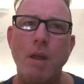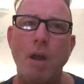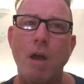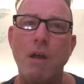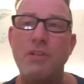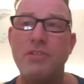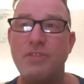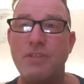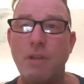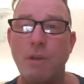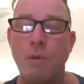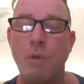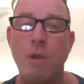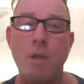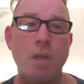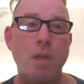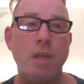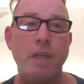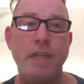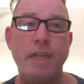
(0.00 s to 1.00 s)
Also,
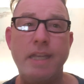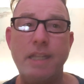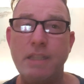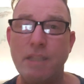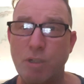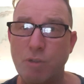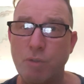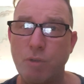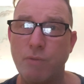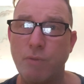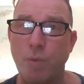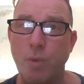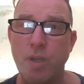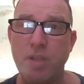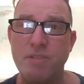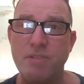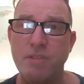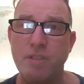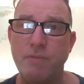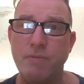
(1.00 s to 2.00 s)
Electro
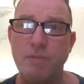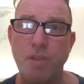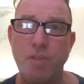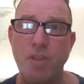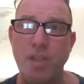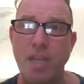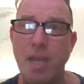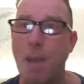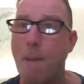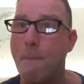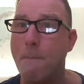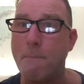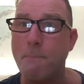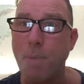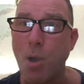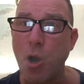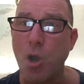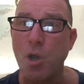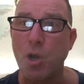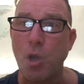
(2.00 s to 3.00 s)
Voice lifted the
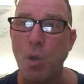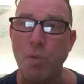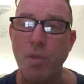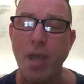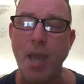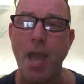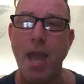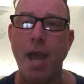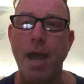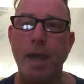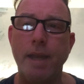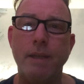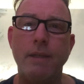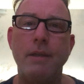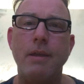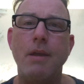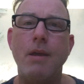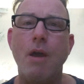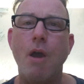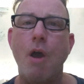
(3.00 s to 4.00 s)
embargo they had
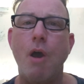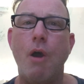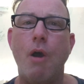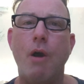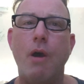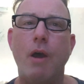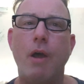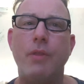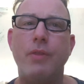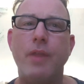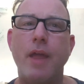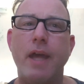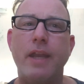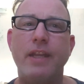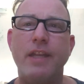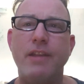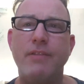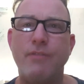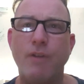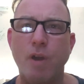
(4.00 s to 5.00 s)
on
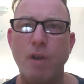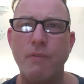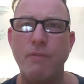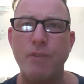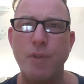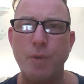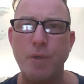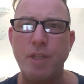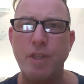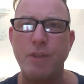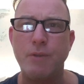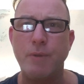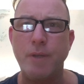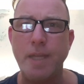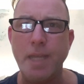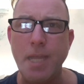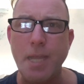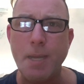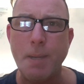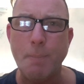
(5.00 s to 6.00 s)
that Evolve
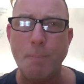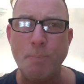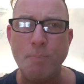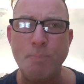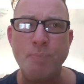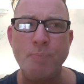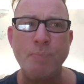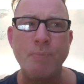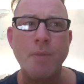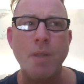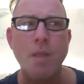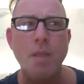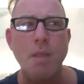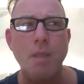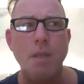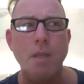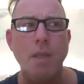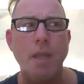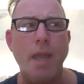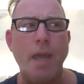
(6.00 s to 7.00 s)
30M
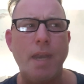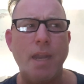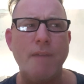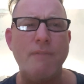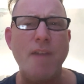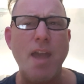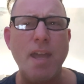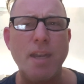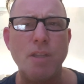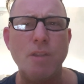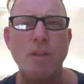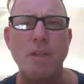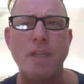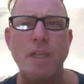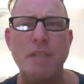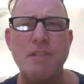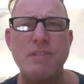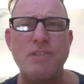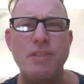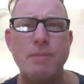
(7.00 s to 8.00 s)
and I've had a
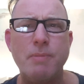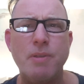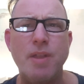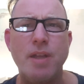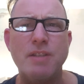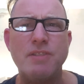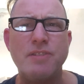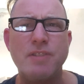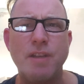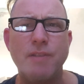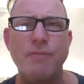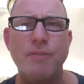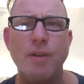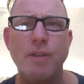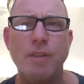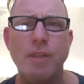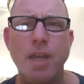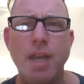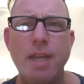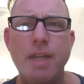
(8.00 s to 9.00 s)
look at some of that stuff
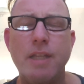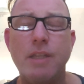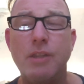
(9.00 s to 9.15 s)
online.